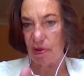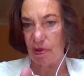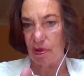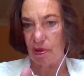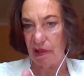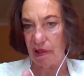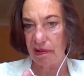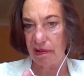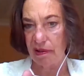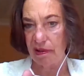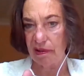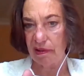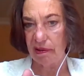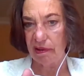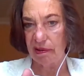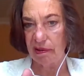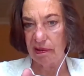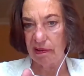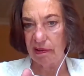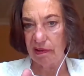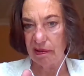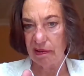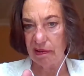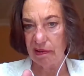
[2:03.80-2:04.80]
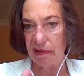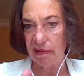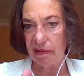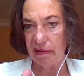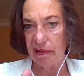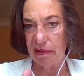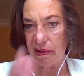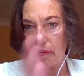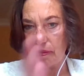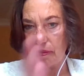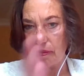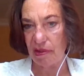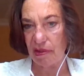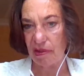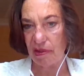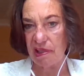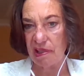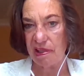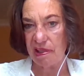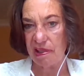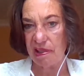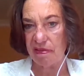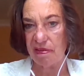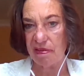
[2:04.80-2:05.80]
male one. The
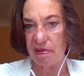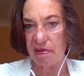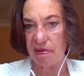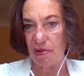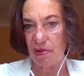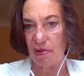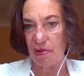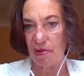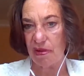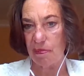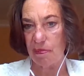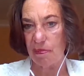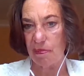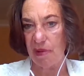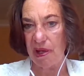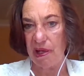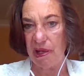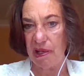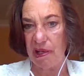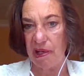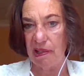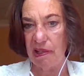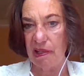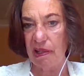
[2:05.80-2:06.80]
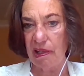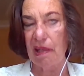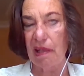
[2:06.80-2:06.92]
cognitive is more the male.